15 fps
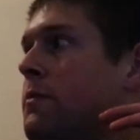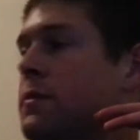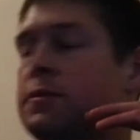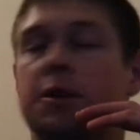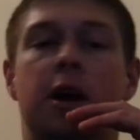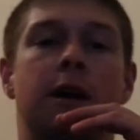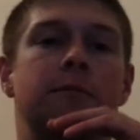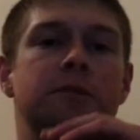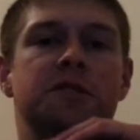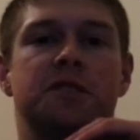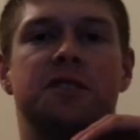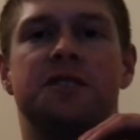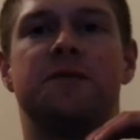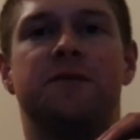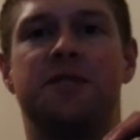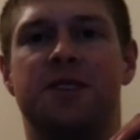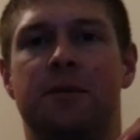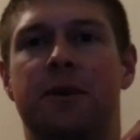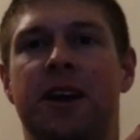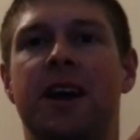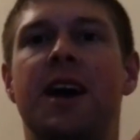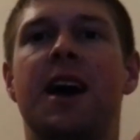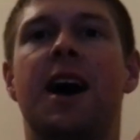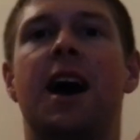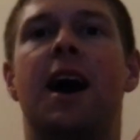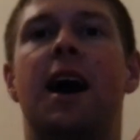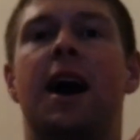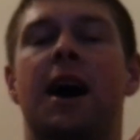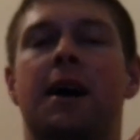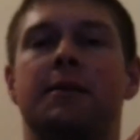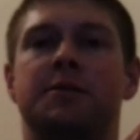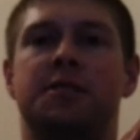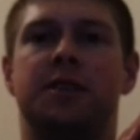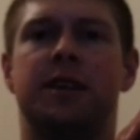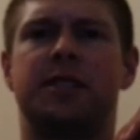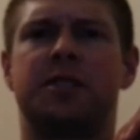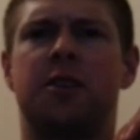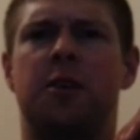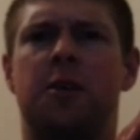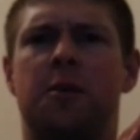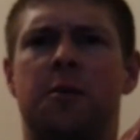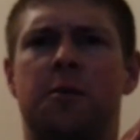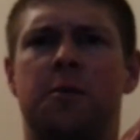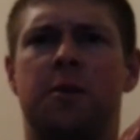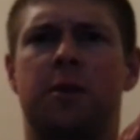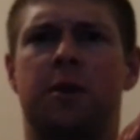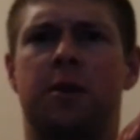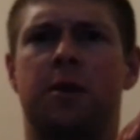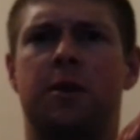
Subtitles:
Sorry, I'm just listening for somebody. So let's go.